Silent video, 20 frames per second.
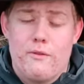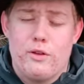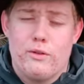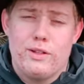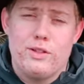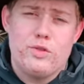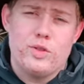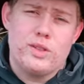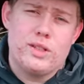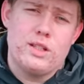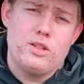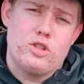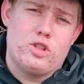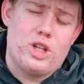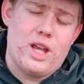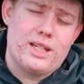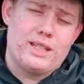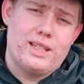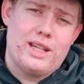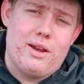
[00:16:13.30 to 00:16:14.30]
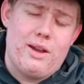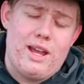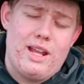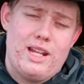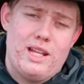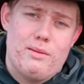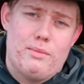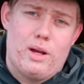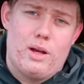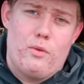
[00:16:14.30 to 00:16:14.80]
If you're interested in checking out
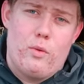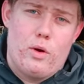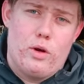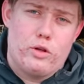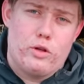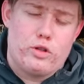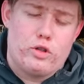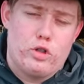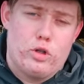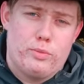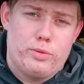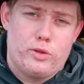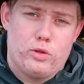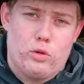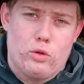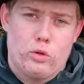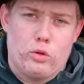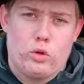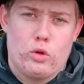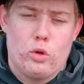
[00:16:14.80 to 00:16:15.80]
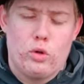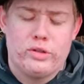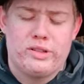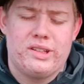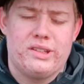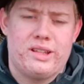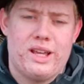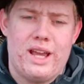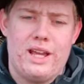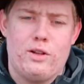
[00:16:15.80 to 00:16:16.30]
any of my workshops or
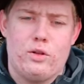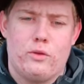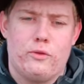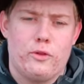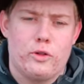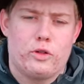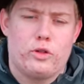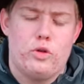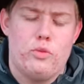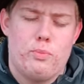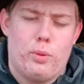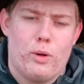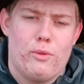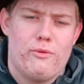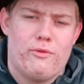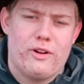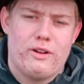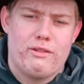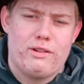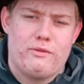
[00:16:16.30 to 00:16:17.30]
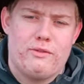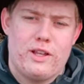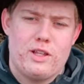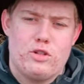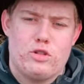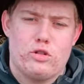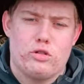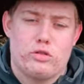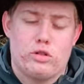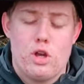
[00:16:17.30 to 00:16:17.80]
courses, head over to Bonfire
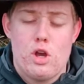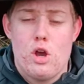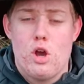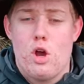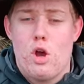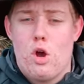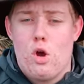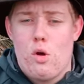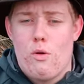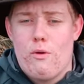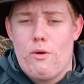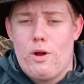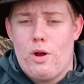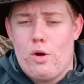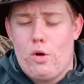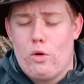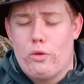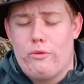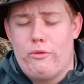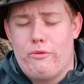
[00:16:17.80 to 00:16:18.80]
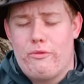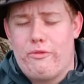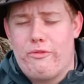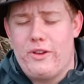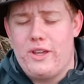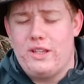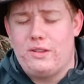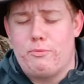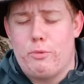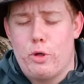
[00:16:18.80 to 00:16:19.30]
Adventures on
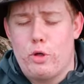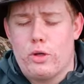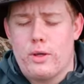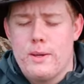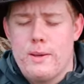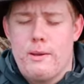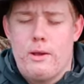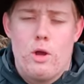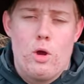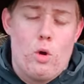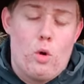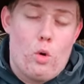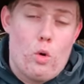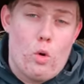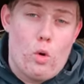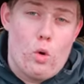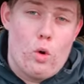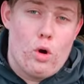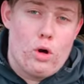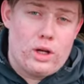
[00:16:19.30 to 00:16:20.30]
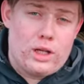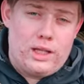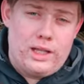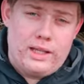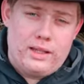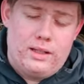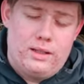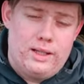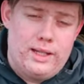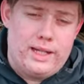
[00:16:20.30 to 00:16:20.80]
Facebook or
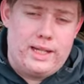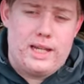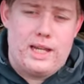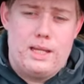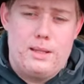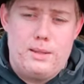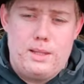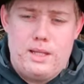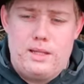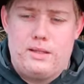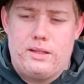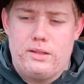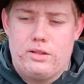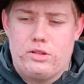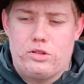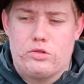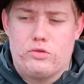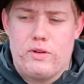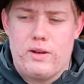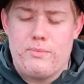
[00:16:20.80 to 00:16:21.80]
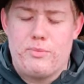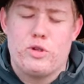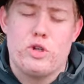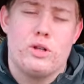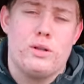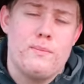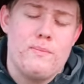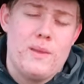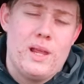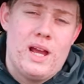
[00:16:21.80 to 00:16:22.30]
click the link in the
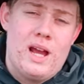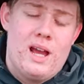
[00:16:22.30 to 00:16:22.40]
description.